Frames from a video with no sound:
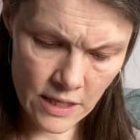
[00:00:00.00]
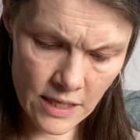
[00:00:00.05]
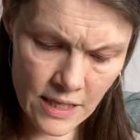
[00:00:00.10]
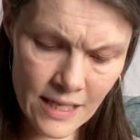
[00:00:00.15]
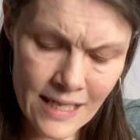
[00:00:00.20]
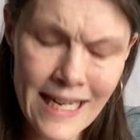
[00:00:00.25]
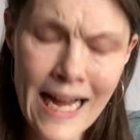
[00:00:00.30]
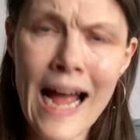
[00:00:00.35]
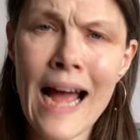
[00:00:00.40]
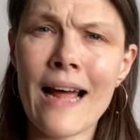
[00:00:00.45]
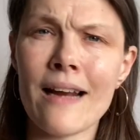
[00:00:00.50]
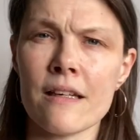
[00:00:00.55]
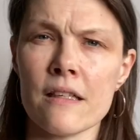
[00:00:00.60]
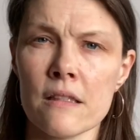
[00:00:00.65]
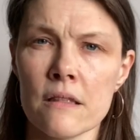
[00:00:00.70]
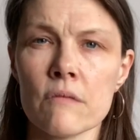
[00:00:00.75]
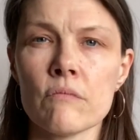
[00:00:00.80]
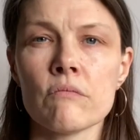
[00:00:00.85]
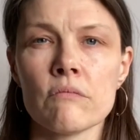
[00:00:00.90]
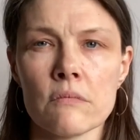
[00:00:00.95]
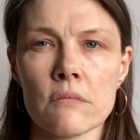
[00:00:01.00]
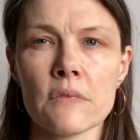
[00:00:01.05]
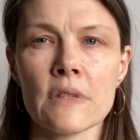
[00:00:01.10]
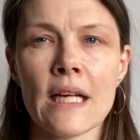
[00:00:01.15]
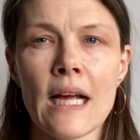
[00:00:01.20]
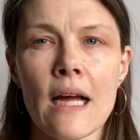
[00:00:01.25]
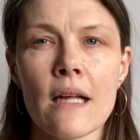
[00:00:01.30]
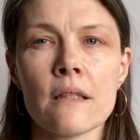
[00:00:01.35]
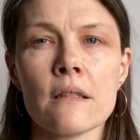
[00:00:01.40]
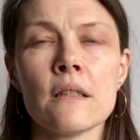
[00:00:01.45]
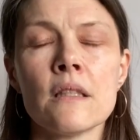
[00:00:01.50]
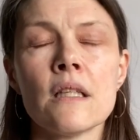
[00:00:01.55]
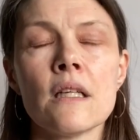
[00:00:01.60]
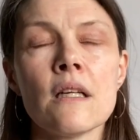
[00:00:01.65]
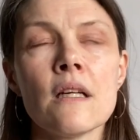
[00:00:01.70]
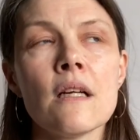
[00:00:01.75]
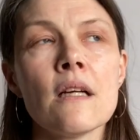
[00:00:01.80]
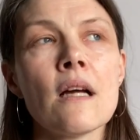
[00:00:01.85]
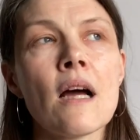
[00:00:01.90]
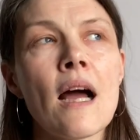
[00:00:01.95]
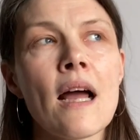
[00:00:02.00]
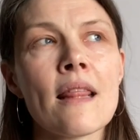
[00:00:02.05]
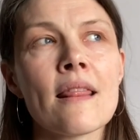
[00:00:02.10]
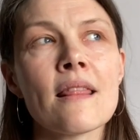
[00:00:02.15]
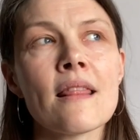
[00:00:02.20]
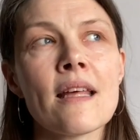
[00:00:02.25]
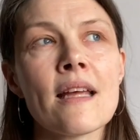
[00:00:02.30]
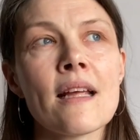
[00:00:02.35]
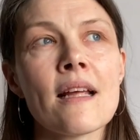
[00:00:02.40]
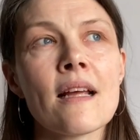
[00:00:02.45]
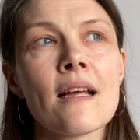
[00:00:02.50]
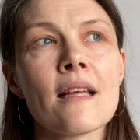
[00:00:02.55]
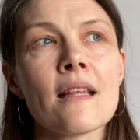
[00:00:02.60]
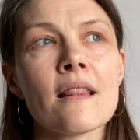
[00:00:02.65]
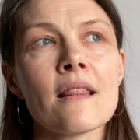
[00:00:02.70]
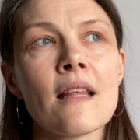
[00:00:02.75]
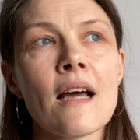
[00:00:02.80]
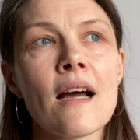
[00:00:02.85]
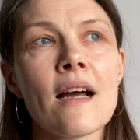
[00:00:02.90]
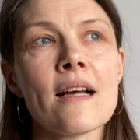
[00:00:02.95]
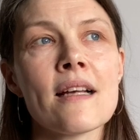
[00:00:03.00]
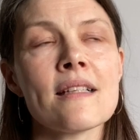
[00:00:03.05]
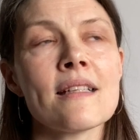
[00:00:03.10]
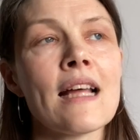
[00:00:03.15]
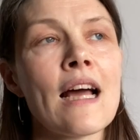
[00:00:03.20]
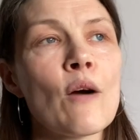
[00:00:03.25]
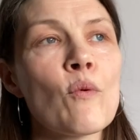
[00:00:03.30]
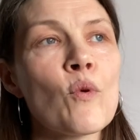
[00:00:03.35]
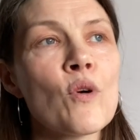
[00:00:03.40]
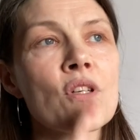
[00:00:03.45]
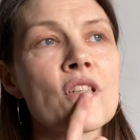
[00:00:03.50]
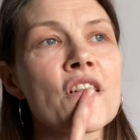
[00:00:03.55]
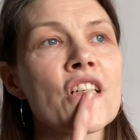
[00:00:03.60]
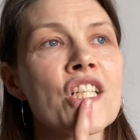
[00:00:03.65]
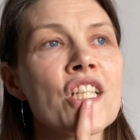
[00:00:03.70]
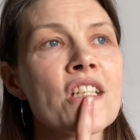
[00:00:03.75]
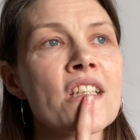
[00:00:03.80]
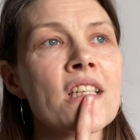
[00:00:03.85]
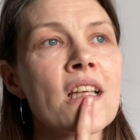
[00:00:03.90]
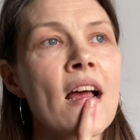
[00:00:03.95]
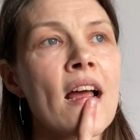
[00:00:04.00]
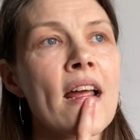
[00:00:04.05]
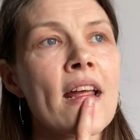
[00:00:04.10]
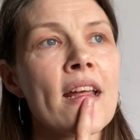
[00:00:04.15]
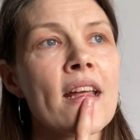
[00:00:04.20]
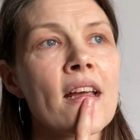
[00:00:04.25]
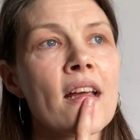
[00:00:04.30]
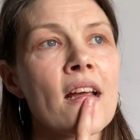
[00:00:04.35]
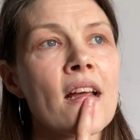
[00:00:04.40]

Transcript: Gan. I think that is, now what did she say?